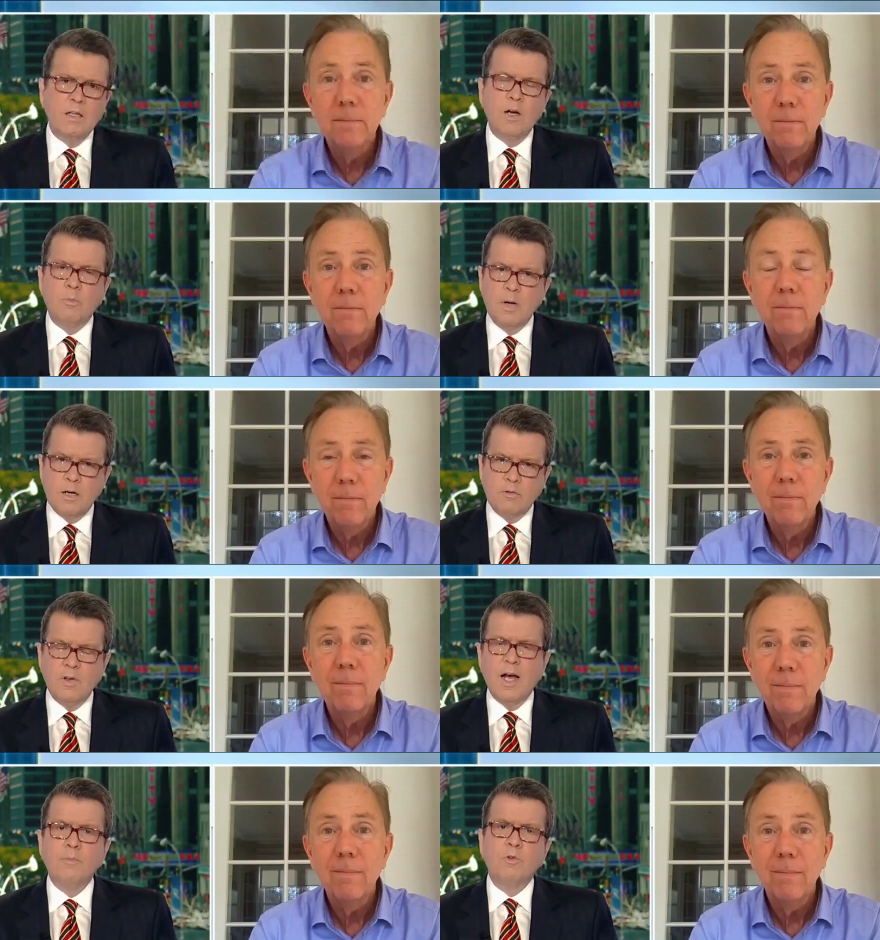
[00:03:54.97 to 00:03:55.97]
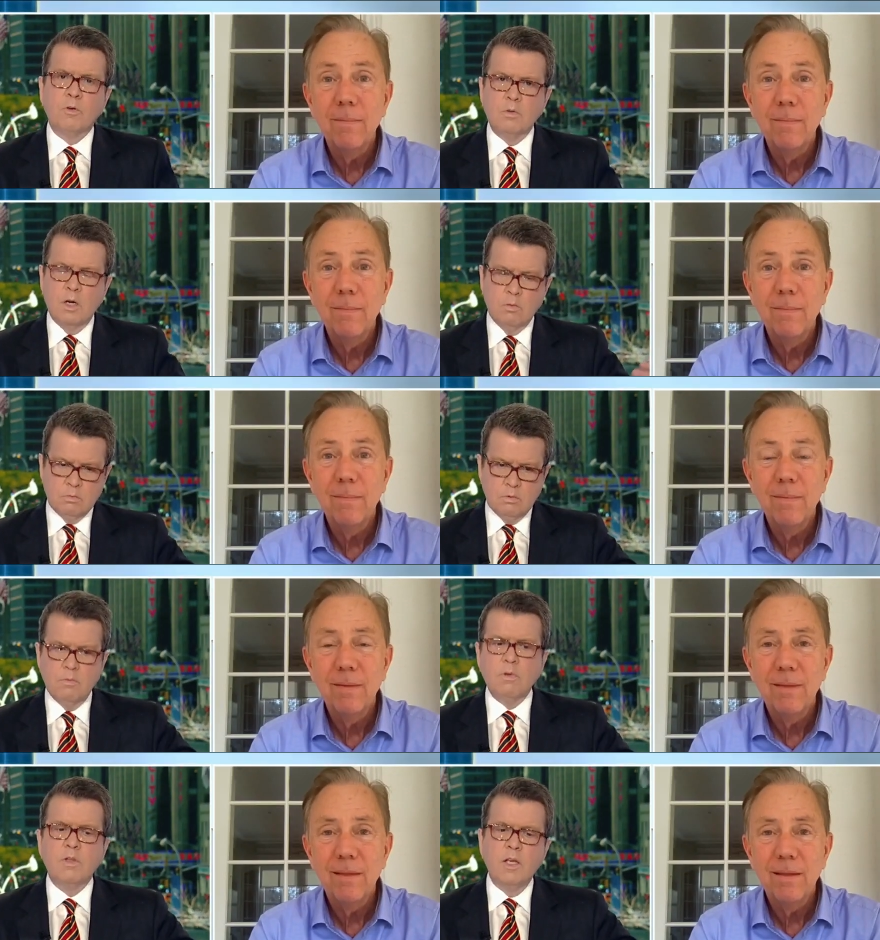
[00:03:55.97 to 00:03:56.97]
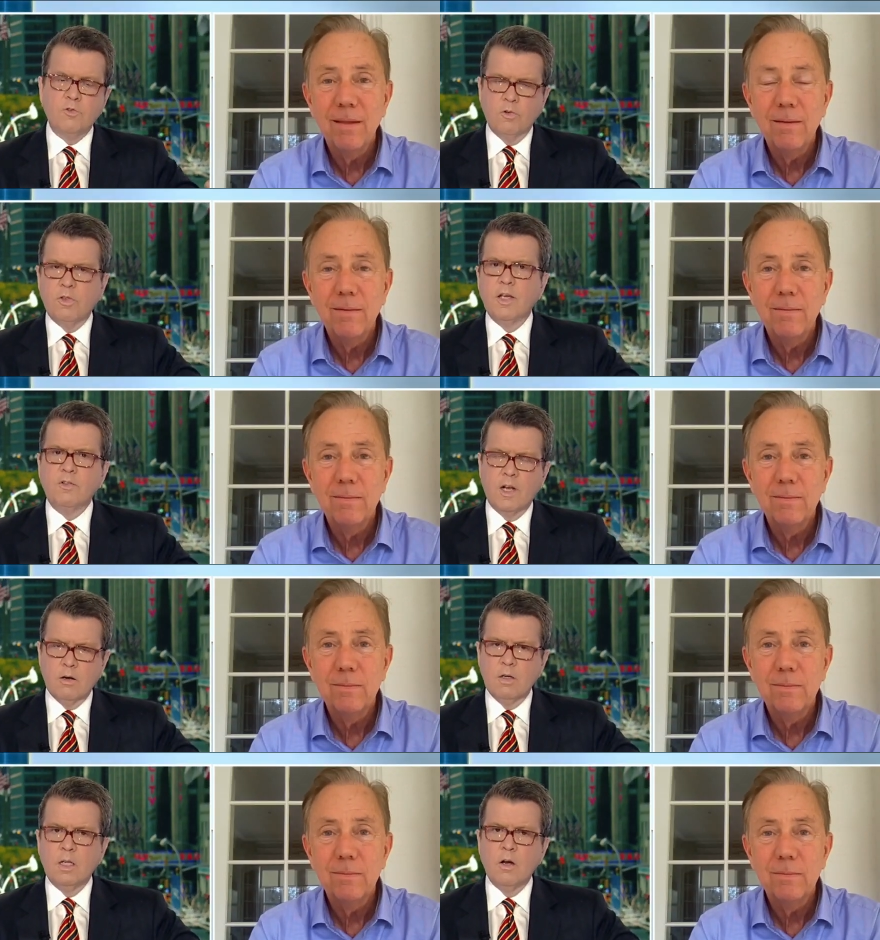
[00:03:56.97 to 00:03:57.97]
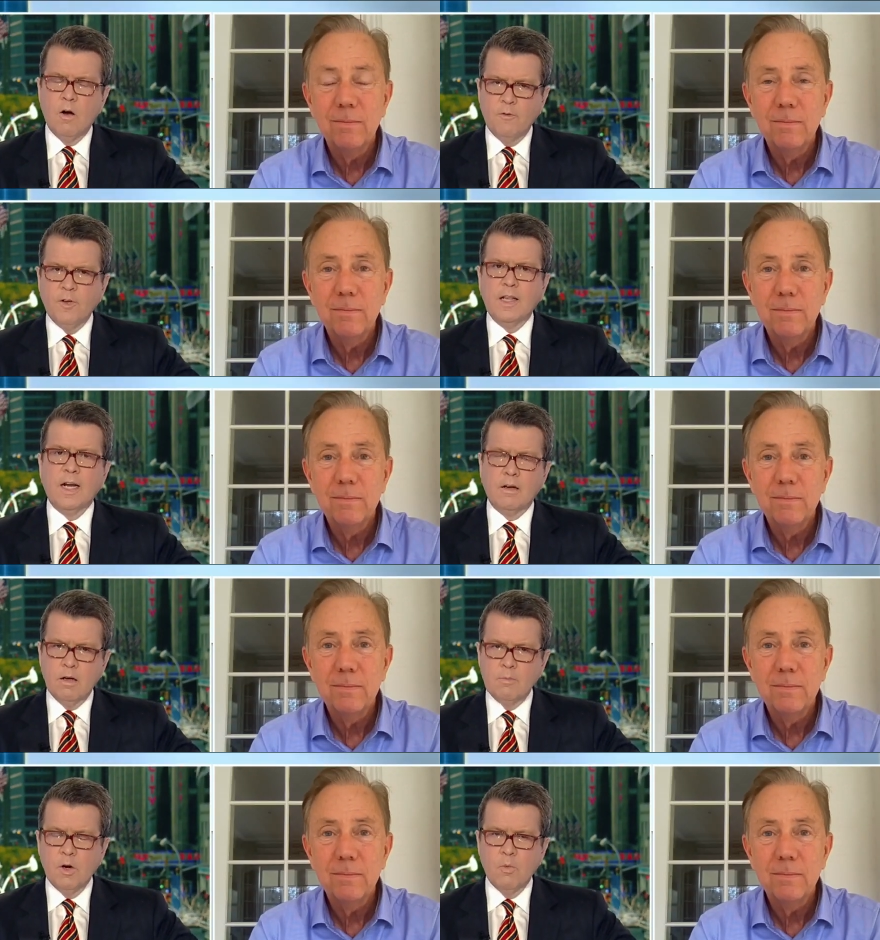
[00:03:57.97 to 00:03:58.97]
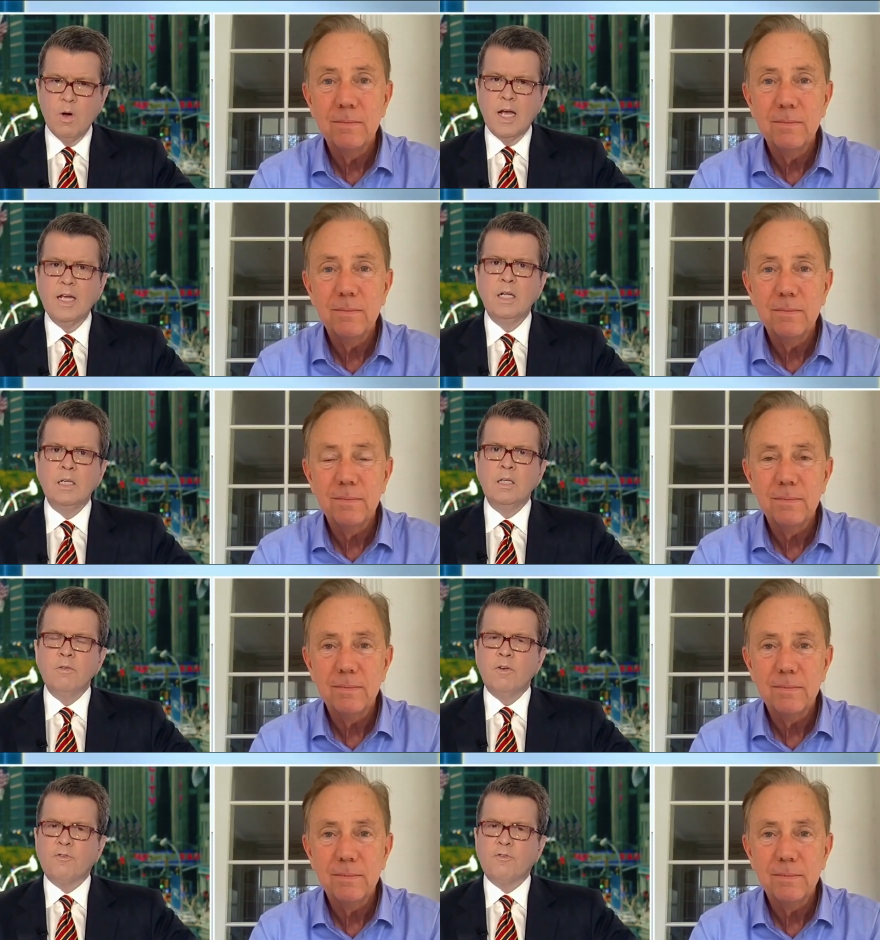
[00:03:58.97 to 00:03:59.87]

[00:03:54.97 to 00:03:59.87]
Speaker 1: you know, better times or, you know, these are things that are in the offing that are coming your way. The